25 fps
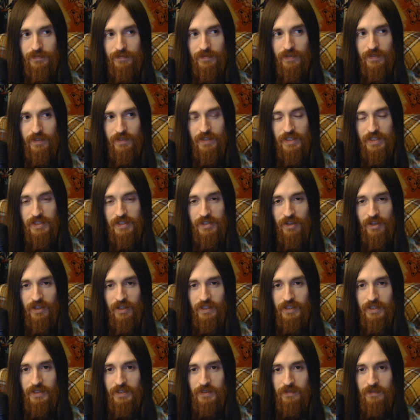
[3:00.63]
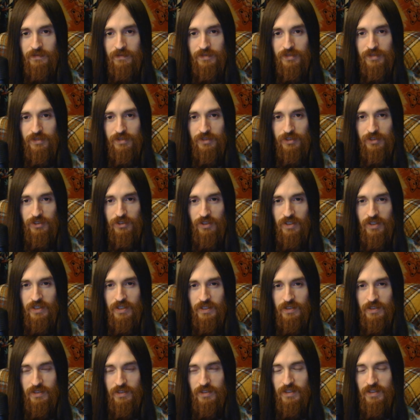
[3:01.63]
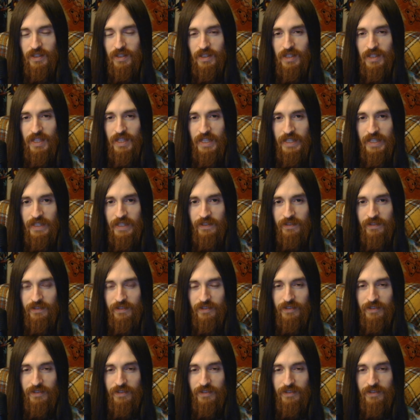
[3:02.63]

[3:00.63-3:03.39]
these dark elves, they're starting to decline.